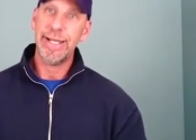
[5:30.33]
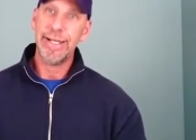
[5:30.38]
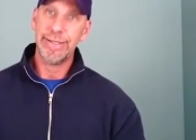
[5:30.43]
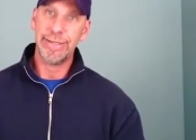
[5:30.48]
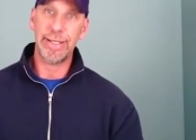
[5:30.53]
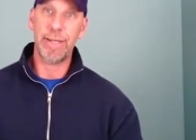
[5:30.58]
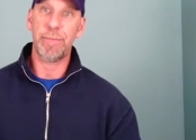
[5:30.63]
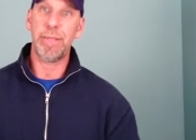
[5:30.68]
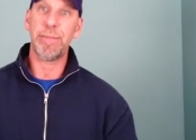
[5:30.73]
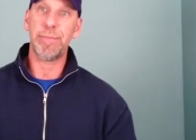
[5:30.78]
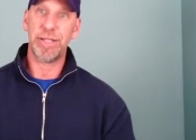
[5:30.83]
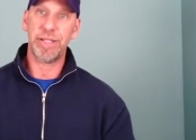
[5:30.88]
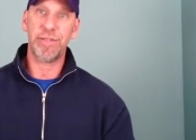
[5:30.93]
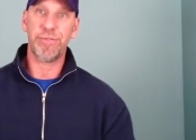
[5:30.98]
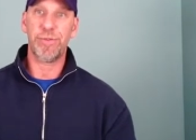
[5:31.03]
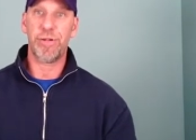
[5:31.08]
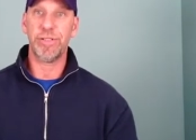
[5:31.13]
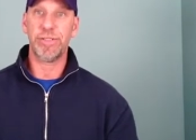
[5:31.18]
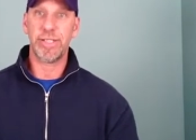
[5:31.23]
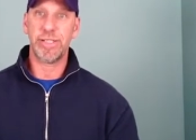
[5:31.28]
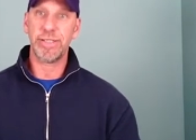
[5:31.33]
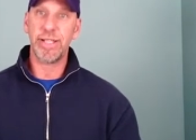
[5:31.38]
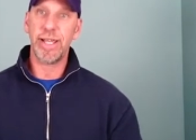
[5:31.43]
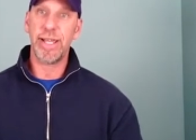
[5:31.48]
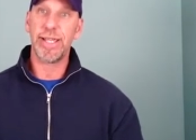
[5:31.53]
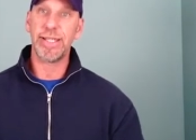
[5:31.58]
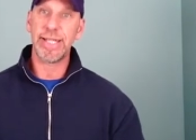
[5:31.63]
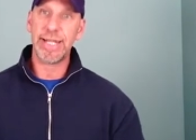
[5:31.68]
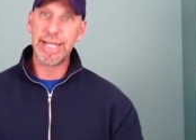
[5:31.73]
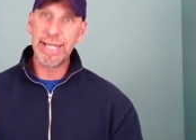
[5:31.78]
let me be the first to
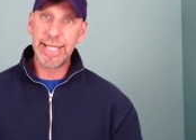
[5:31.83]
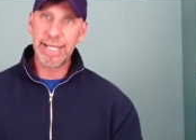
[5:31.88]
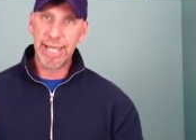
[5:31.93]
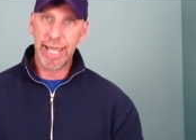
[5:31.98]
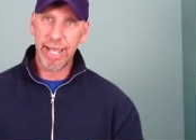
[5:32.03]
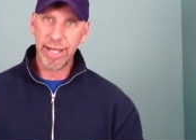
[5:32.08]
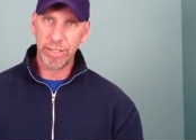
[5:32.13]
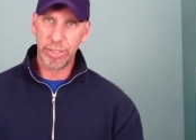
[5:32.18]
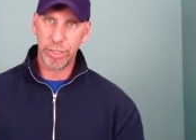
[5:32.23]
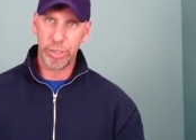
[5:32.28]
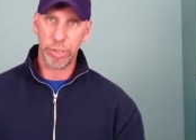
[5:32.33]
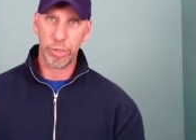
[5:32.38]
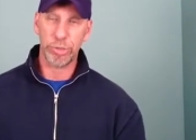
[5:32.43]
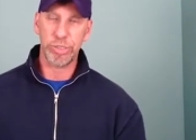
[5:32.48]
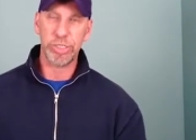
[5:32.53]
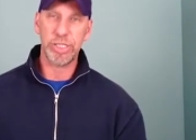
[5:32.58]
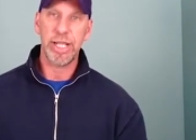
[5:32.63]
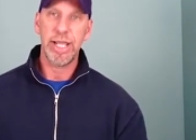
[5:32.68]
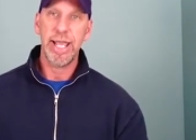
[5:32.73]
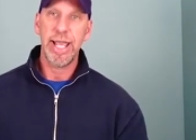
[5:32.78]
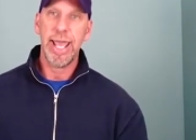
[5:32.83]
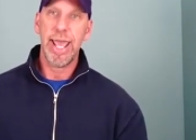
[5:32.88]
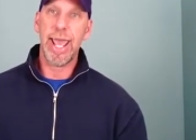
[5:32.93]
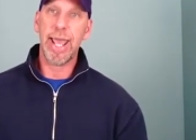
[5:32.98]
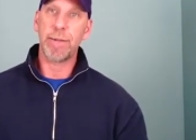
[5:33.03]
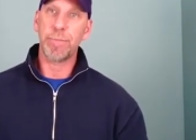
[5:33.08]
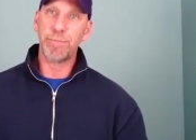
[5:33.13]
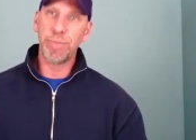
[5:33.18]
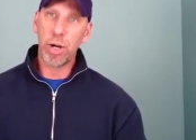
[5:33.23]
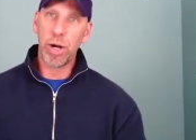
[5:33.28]
tell you that he can coach.
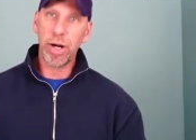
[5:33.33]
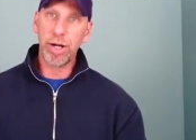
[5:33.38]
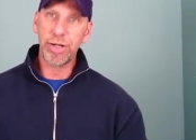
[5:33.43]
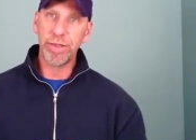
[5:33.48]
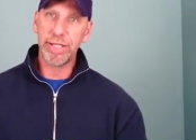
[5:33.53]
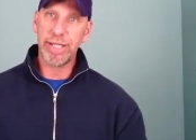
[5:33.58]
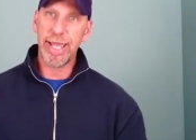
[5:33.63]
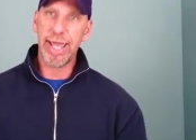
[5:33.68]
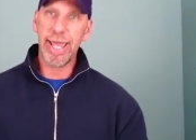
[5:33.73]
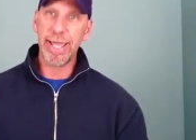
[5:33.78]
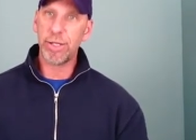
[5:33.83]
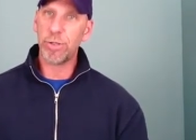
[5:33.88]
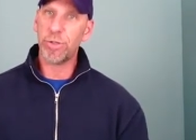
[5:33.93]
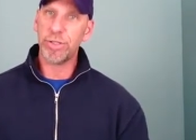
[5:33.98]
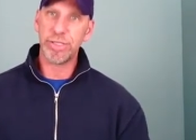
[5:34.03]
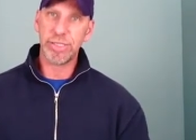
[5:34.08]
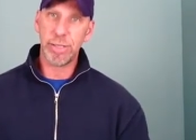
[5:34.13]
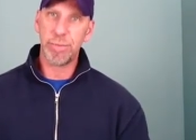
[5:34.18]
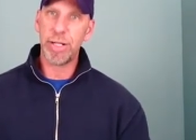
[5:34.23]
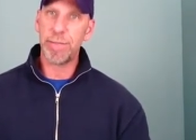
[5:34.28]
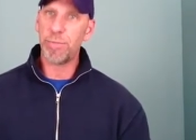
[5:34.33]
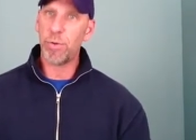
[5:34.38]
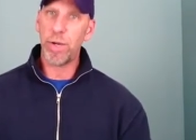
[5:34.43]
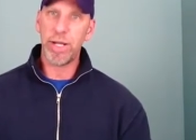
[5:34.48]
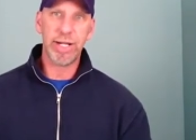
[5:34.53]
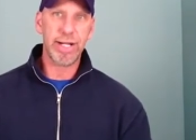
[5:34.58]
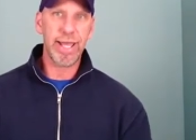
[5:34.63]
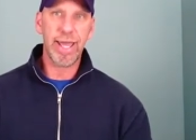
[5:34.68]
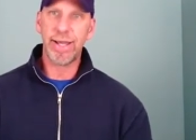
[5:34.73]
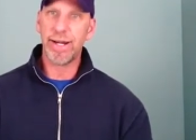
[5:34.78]
And part of the angle, and somebody
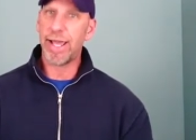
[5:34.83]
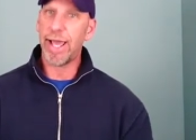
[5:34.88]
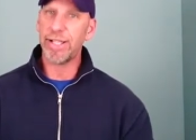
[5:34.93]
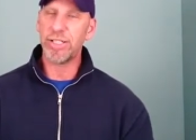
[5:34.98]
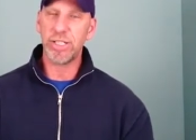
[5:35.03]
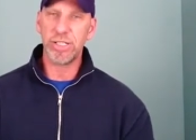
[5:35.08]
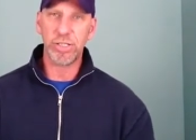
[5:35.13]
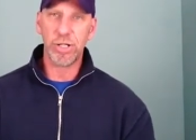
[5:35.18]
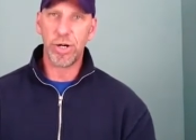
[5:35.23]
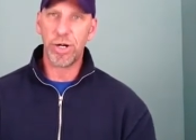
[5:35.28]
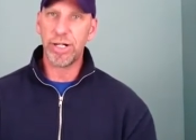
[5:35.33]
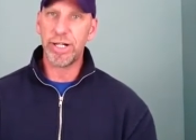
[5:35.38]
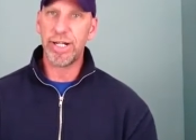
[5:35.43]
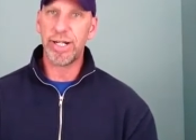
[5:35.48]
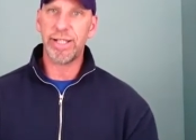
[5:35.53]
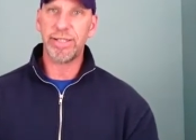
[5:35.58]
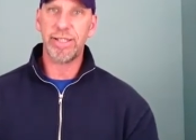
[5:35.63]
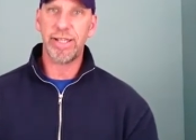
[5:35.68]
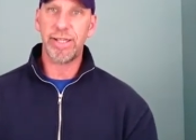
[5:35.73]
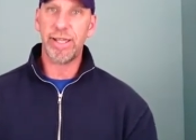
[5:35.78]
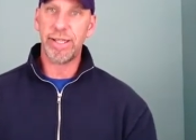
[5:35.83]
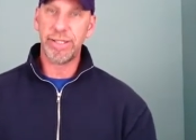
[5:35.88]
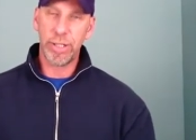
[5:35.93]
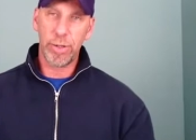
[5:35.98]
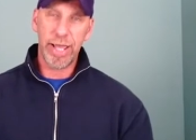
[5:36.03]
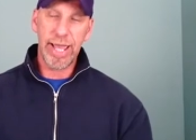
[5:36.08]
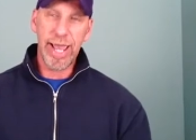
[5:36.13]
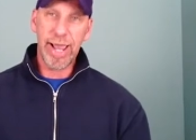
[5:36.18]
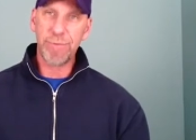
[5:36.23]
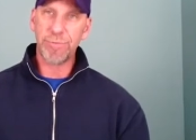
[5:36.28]
pointed out, I just heard it at,
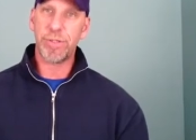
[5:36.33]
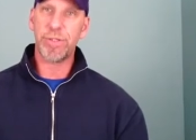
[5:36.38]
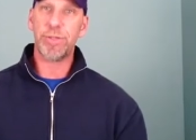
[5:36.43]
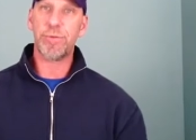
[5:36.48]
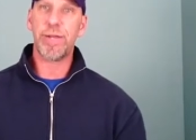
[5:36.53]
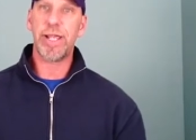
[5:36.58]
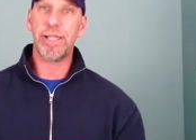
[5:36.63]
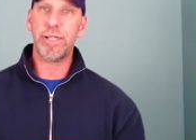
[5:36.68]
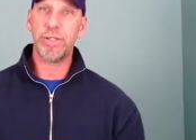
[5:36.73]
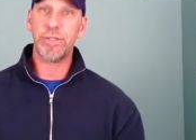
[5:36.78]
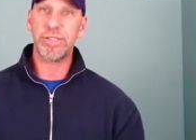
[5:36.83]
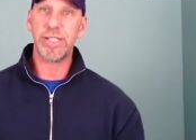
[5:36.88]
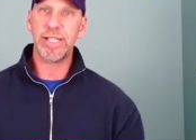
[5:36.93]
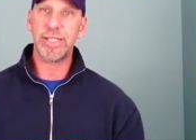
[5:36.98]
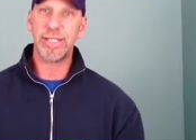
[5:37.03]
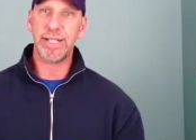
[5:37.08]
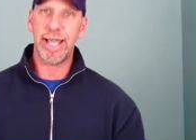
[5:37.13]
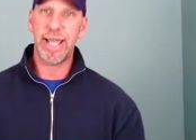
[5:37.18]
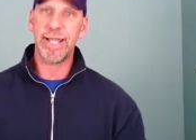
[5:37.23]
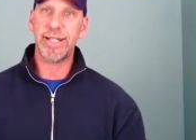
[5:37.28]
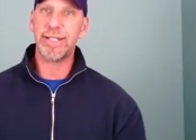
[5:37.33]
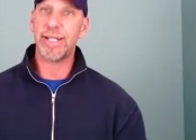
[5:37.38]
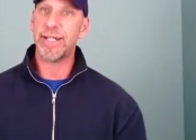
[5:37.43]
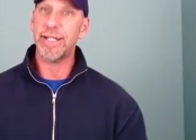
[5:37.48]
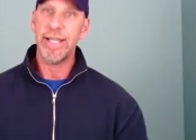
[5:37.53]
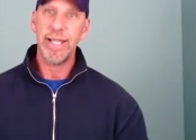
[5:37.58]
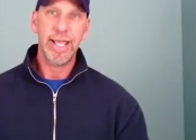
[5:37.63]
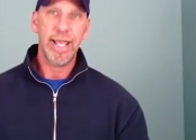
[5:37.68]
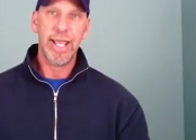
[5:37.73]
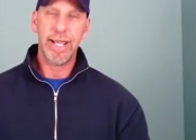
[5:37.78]
after the regular season ended,
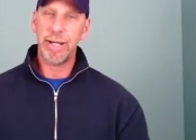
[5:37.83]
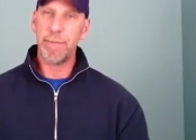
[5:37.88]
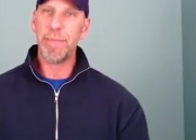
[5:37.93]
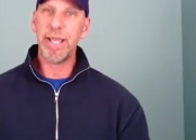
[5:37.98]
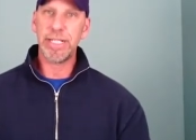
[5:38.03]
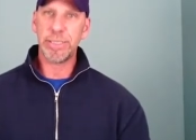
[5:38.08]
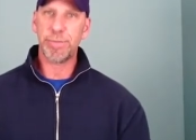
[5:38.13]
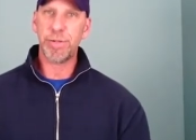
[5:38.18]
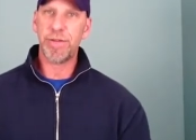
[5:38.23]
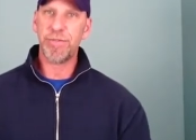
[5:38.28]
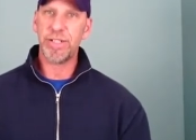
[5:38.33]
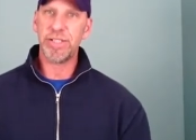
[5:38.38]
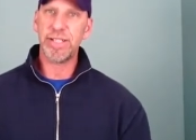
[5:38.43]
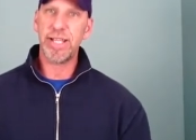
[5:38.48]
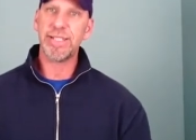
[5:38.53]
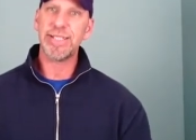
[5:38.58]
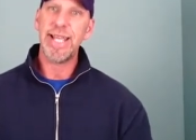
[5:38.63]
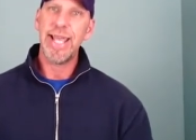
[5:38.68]
and it makes perfect sense.